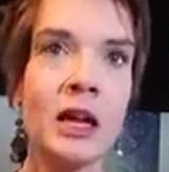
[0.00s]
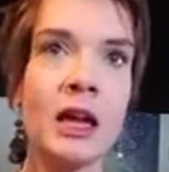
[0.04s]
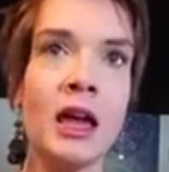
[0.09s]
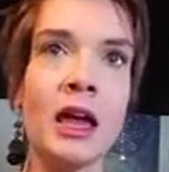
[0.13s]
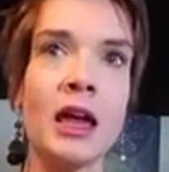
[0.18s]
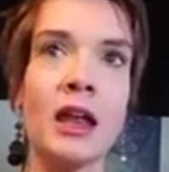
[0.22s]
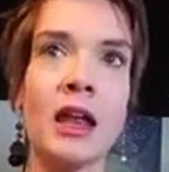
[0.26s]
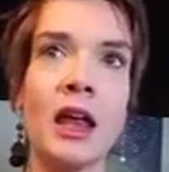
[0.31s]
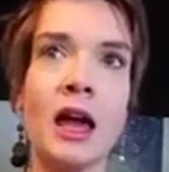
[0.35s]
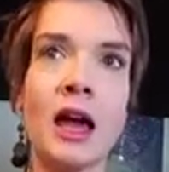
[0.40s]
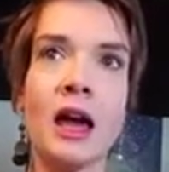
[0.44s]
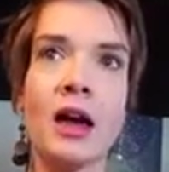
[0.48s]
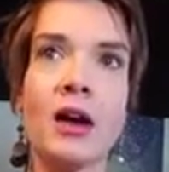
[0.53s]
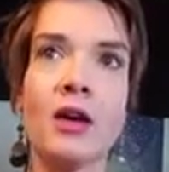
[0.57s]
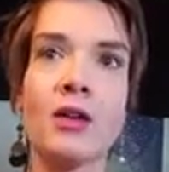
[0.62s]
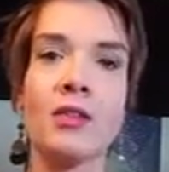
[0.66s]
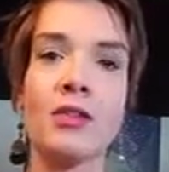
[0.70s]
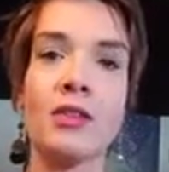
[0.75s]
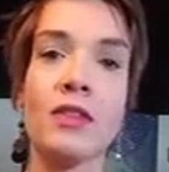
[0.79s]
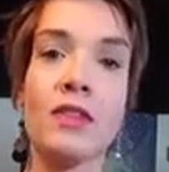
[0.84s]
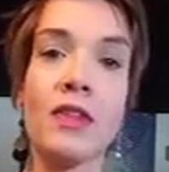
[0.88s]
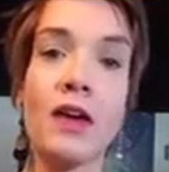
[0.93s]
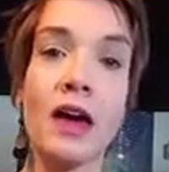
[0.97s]
and how
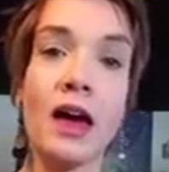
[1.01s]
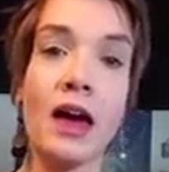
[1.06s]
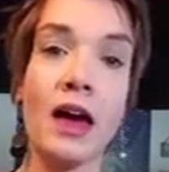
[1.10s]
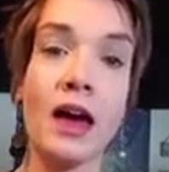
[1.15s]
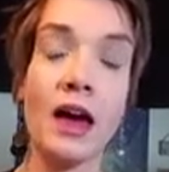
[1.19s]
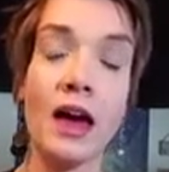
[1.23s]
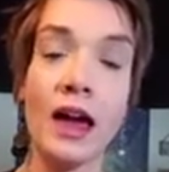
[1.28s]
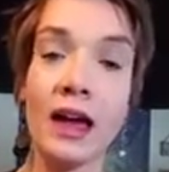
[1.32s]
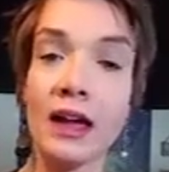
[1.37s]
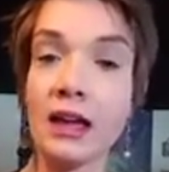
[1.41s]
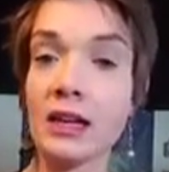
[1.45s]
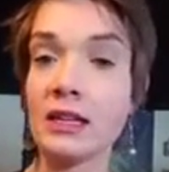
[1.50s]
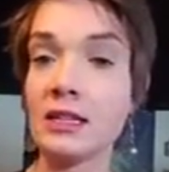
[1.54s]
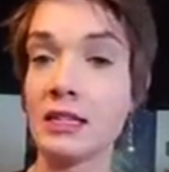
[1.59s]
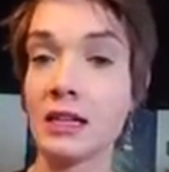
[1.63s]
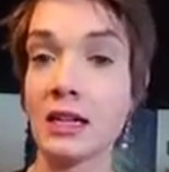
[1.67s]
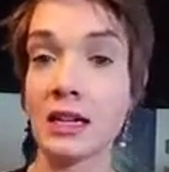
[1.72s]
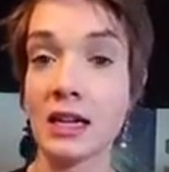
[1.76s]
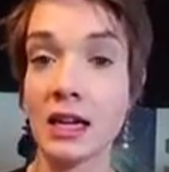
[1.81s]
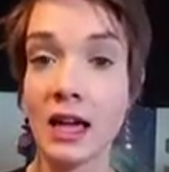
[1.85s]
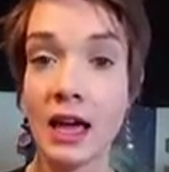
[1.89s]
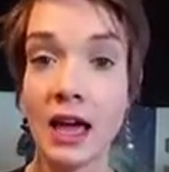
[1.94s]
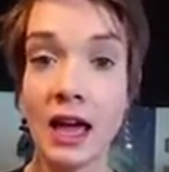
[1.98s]
that
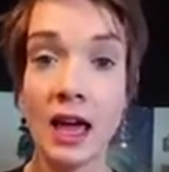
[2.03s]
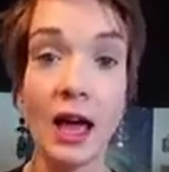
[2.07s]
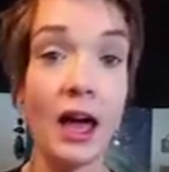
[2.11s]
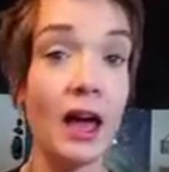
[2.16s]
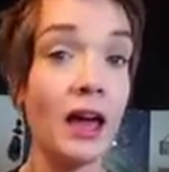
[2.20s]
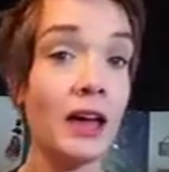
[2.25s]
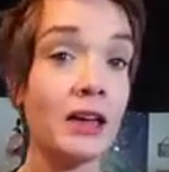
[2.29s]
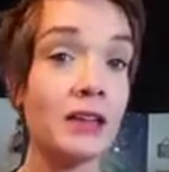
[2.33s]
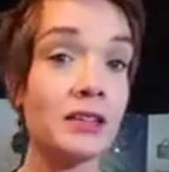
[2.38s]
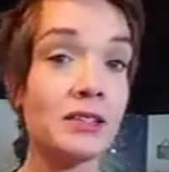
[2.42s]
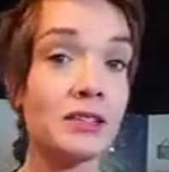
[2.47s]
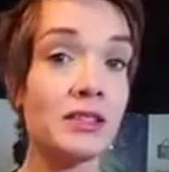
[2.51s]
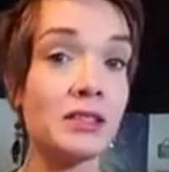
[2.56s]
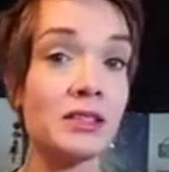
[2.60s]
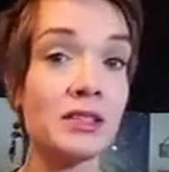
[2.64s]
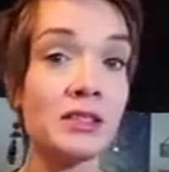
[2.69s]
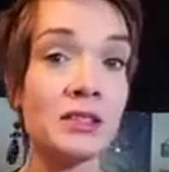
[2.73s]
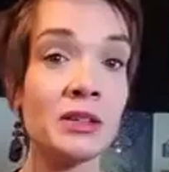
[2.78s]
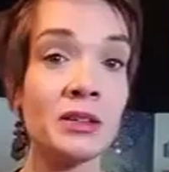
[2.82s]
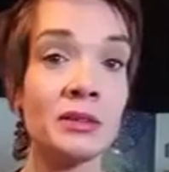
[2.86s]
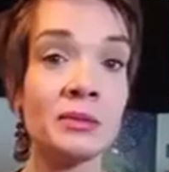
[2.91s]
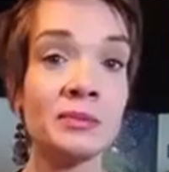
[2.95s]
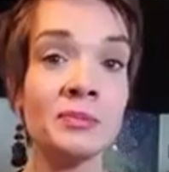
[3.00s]
idea
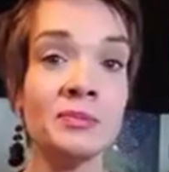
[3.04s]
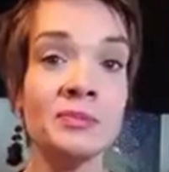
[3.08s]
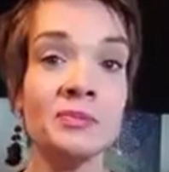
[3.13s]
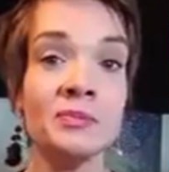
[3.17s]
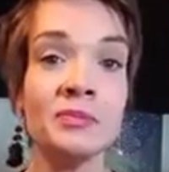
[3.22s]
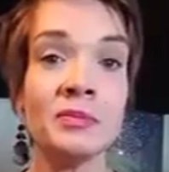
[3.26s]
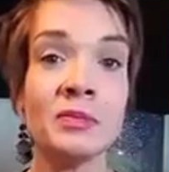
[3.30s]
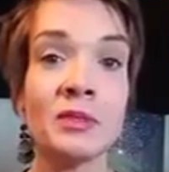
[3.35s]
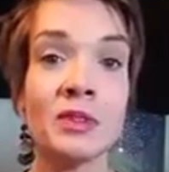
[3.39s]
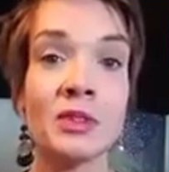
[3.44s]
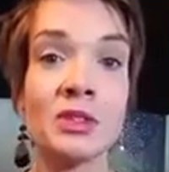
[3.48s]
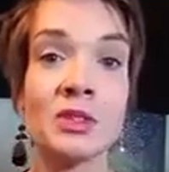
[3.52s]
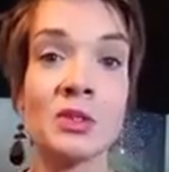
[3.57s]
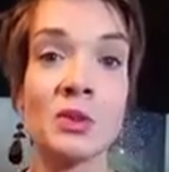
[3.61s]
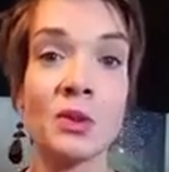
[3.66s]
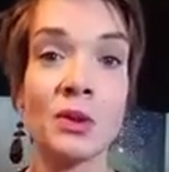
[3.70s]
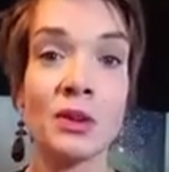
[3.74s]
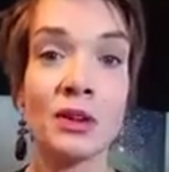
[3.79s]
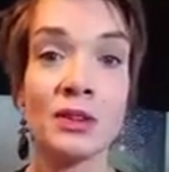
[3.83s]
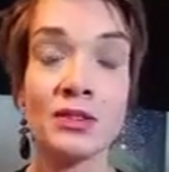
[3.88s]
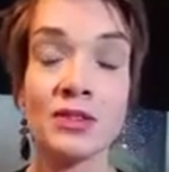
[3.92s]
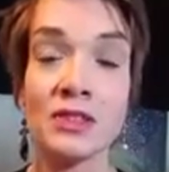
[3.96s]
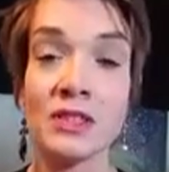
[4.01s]
has
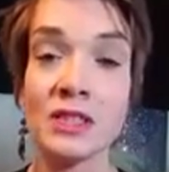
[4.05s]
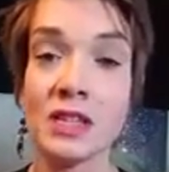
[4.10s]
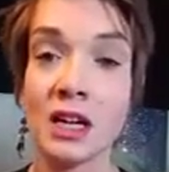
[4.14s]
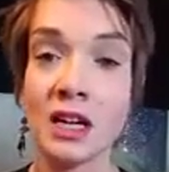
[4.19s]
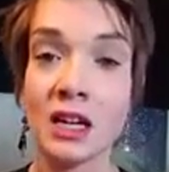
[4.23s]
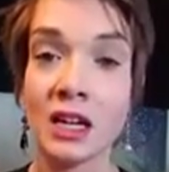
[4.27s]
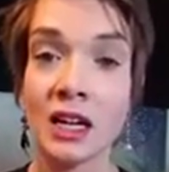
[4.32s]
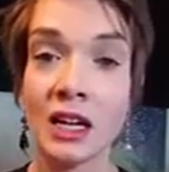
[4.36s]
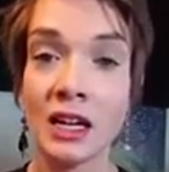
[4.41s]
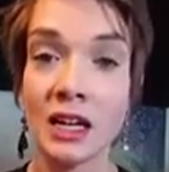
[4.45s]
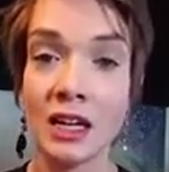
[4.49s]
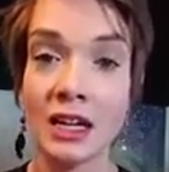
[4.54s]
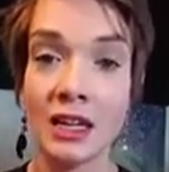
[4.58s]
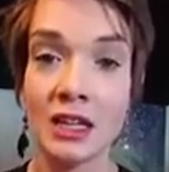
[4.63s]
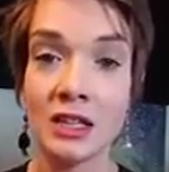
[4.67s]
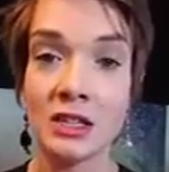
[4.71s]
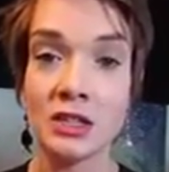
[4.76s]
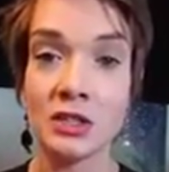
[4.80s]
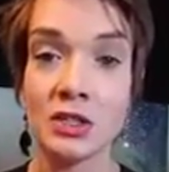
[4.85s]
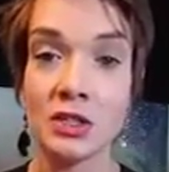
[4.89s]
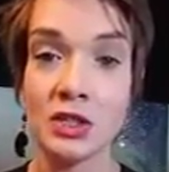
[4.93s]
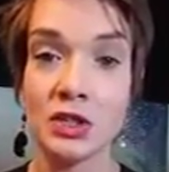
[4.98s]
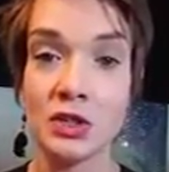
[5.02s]
sort of sunk
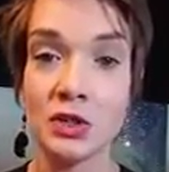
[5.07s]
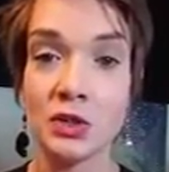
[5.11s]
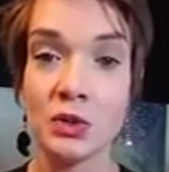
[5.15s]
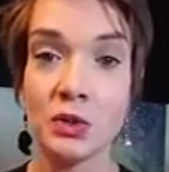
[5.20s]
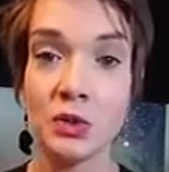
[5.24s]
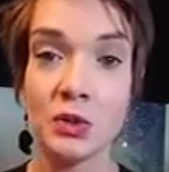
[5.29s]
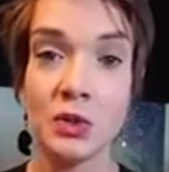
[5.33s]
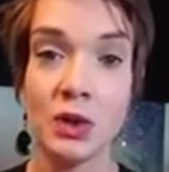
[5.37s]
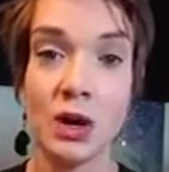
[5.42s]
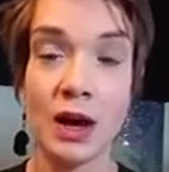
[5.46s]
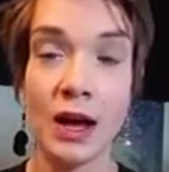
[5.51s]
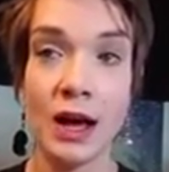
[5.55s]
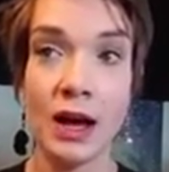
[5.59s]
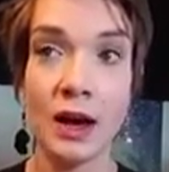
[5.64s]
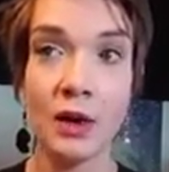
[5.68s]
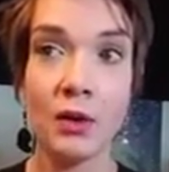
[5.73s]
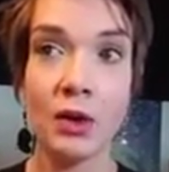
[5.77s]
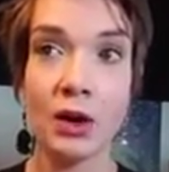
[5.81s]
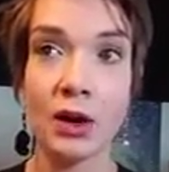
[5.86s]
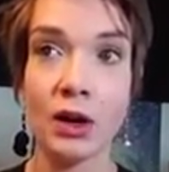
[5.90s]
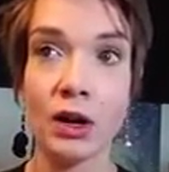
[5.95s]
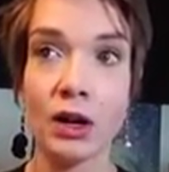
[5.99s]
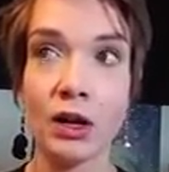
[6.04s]
into
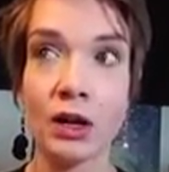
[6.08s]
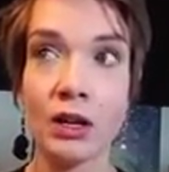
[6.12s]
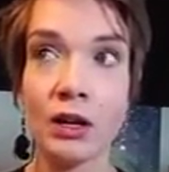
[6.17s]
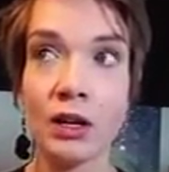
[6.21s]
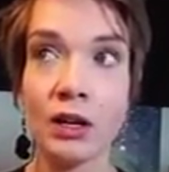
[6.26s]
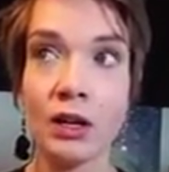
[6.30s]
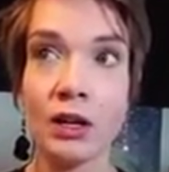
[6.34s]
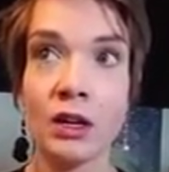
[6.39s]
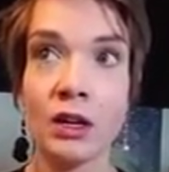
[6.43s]
our